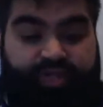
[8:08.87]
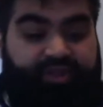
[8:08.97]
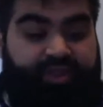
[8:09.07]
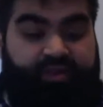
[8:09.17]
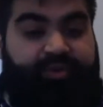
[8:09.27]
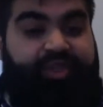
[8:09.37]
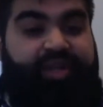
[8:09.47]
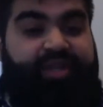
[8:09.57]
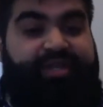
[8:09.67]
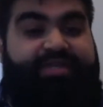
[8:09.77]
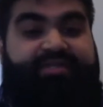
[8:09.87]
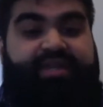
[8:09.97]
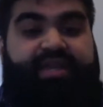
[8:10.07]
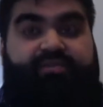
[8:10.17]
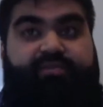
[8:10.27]
We know that Ramadan
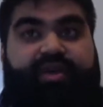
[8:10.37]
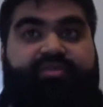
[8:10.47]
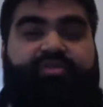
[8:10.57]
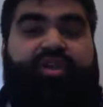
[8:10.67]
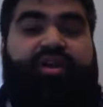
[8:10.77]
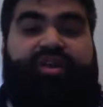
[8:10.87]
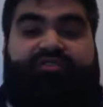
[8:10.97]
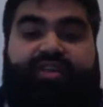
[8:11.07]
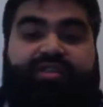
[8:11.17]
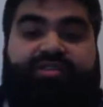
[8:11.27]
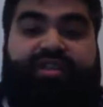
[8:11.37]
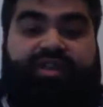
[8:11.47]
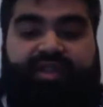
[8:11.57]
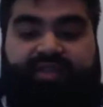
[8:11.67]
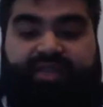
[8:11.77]
is a month-long event